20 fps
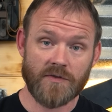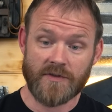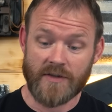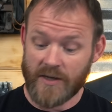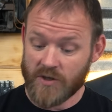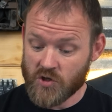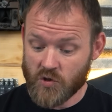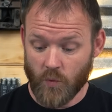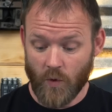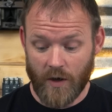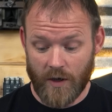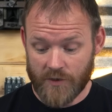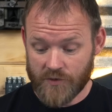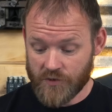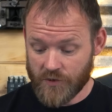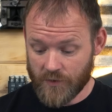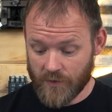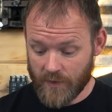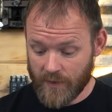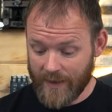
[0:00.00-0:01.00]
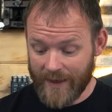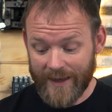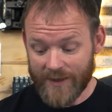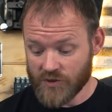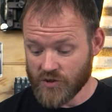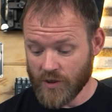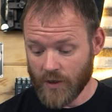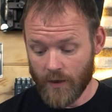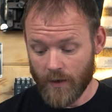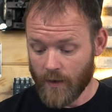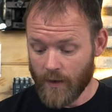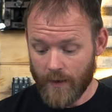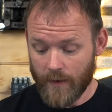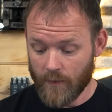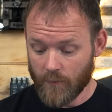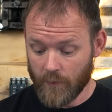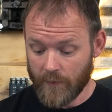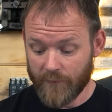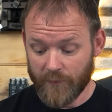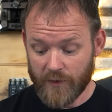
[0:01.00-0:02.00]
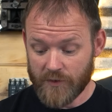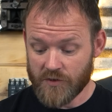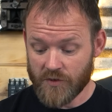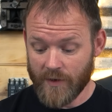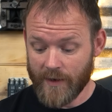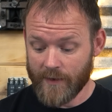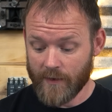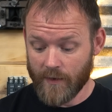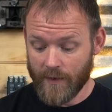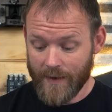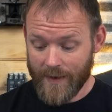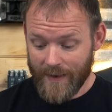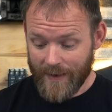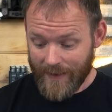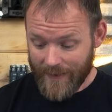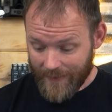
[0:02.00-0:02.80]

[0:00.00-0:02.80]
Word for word: dishwasher, kitchen, or refrigerator.